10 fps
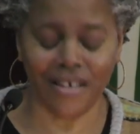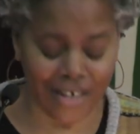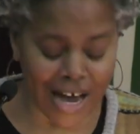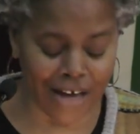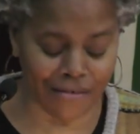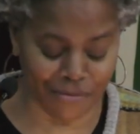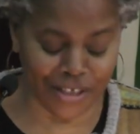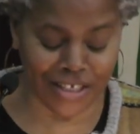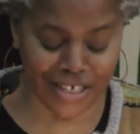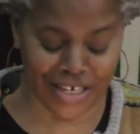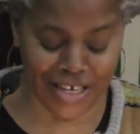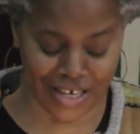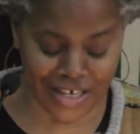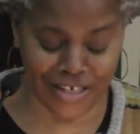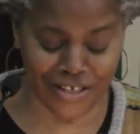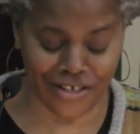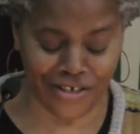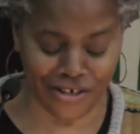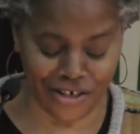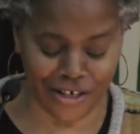God really is
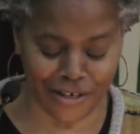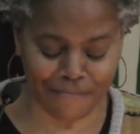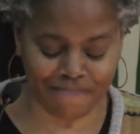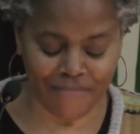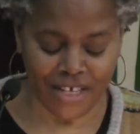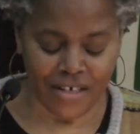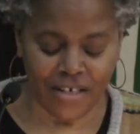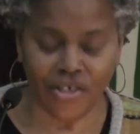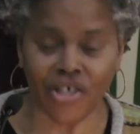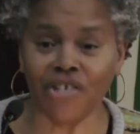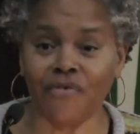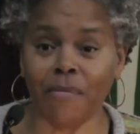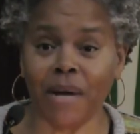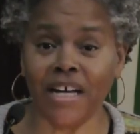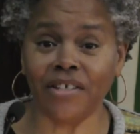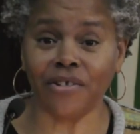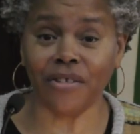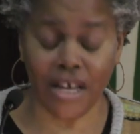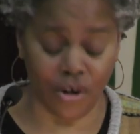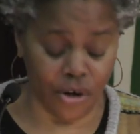good. Just a reminder
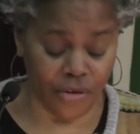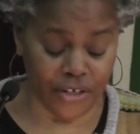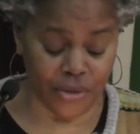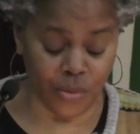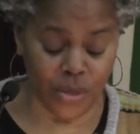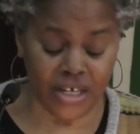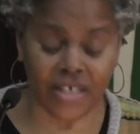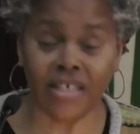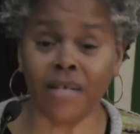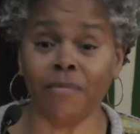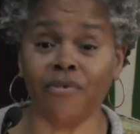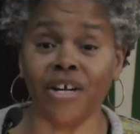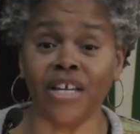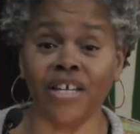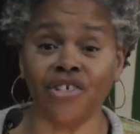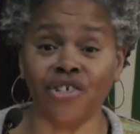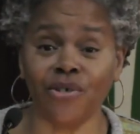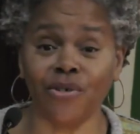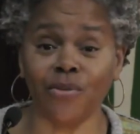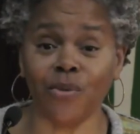that on this week, Contemporary
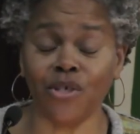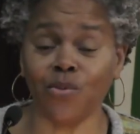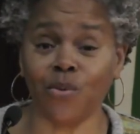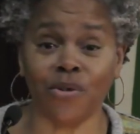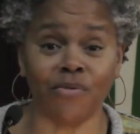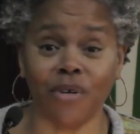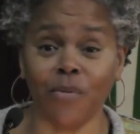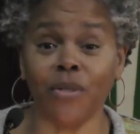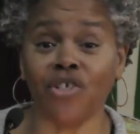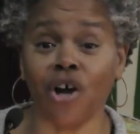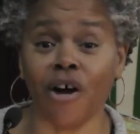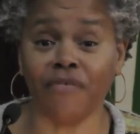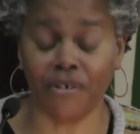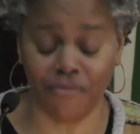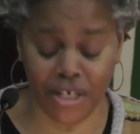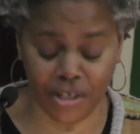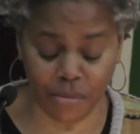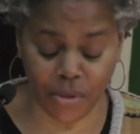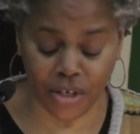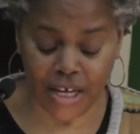Issues, which, will, which often reads a
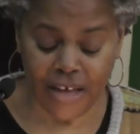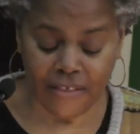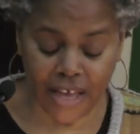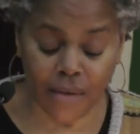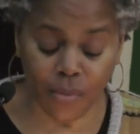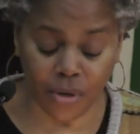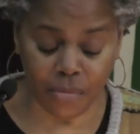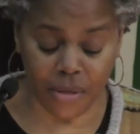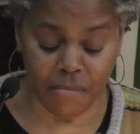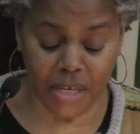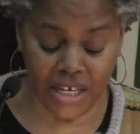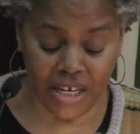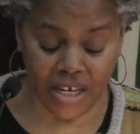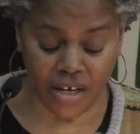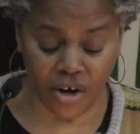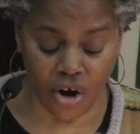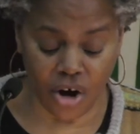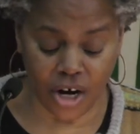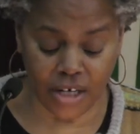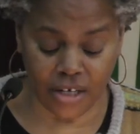book, they will be meeting
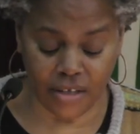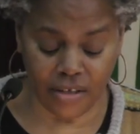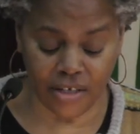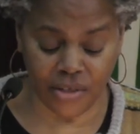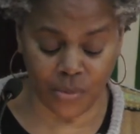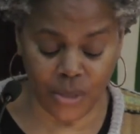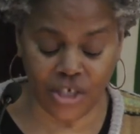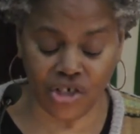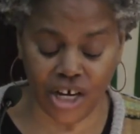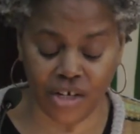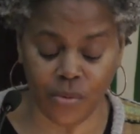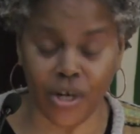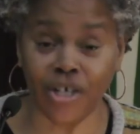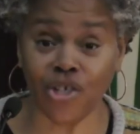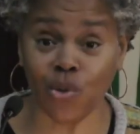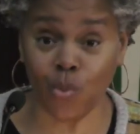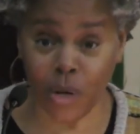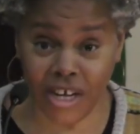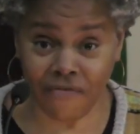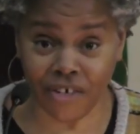on this week, January
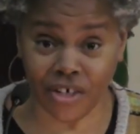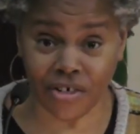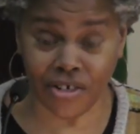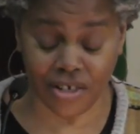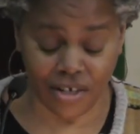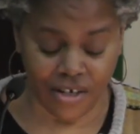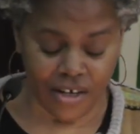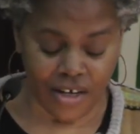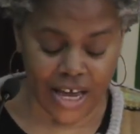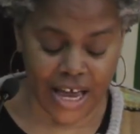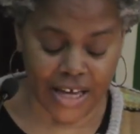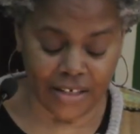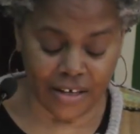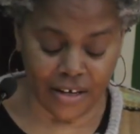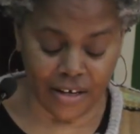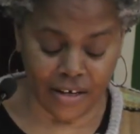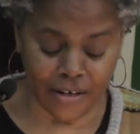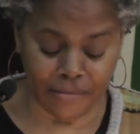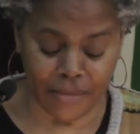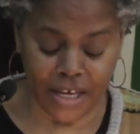21st at,
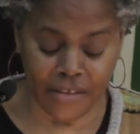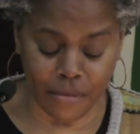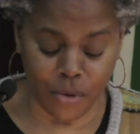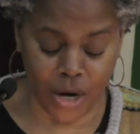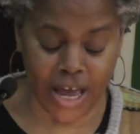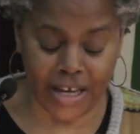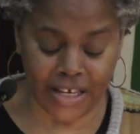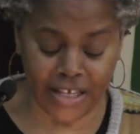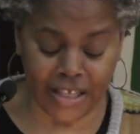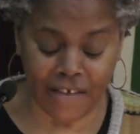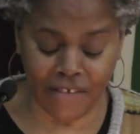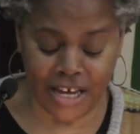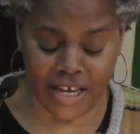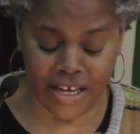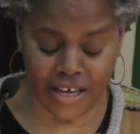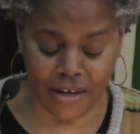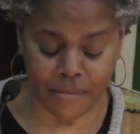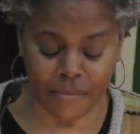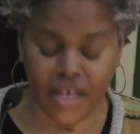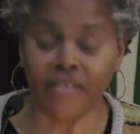uh, in the, at 11
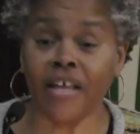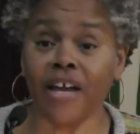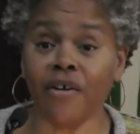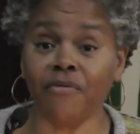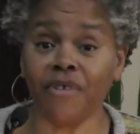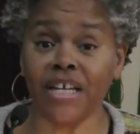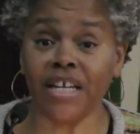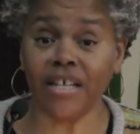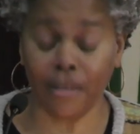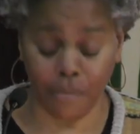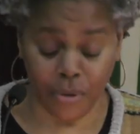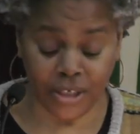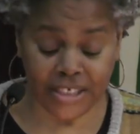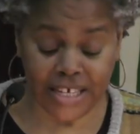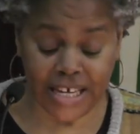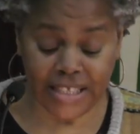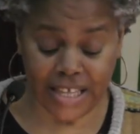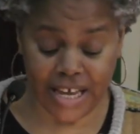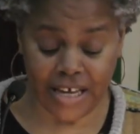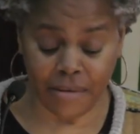a.m. They are reading the book
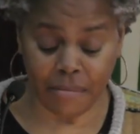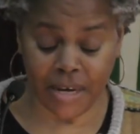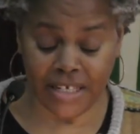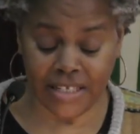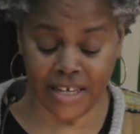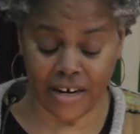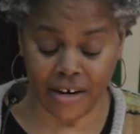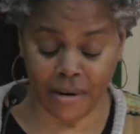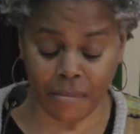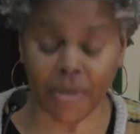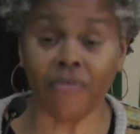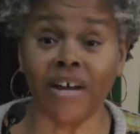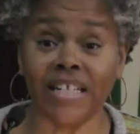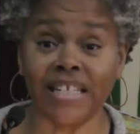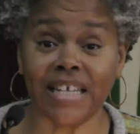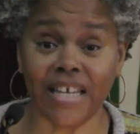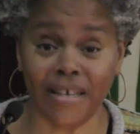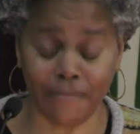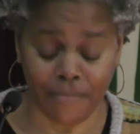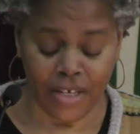Deadland by Sara
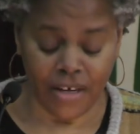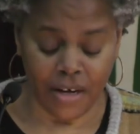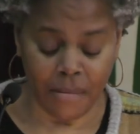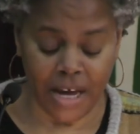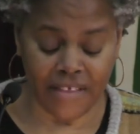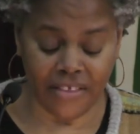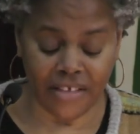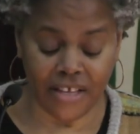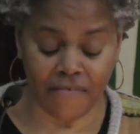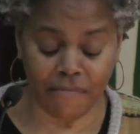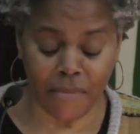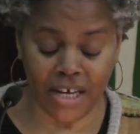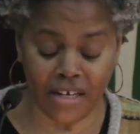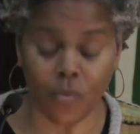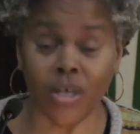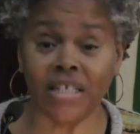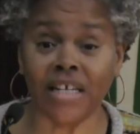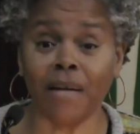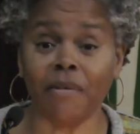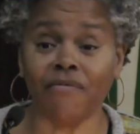Paretsky. Um, I think they've met one
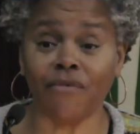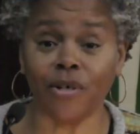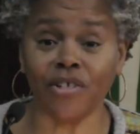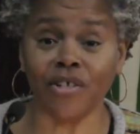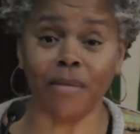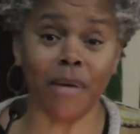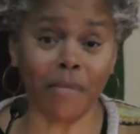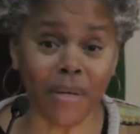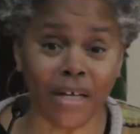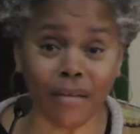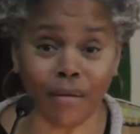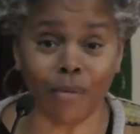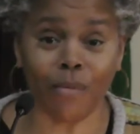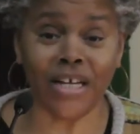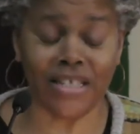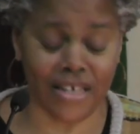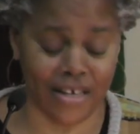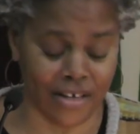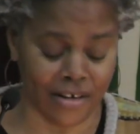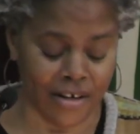time before, so they may be a little ways
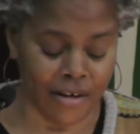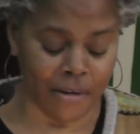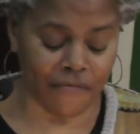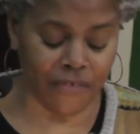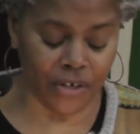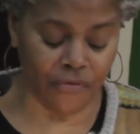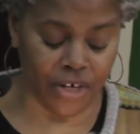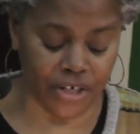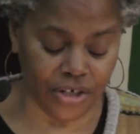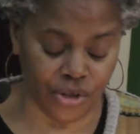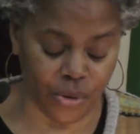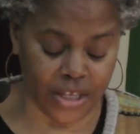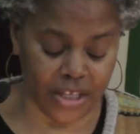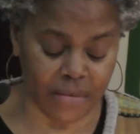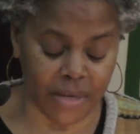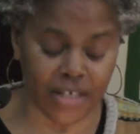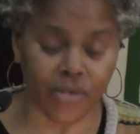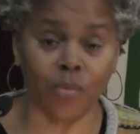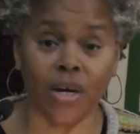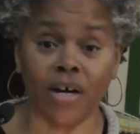in, but feel free to join them
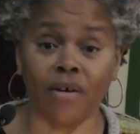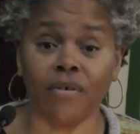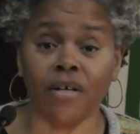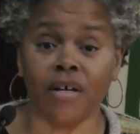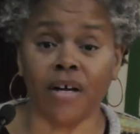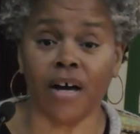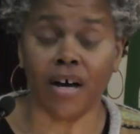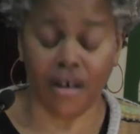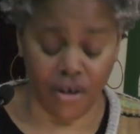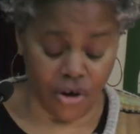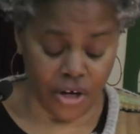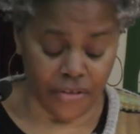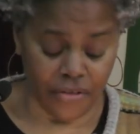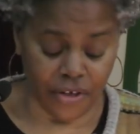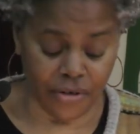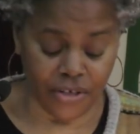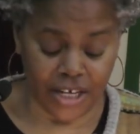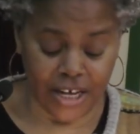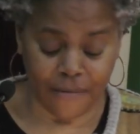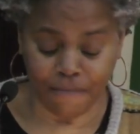as well uh, on
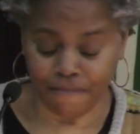Thursday.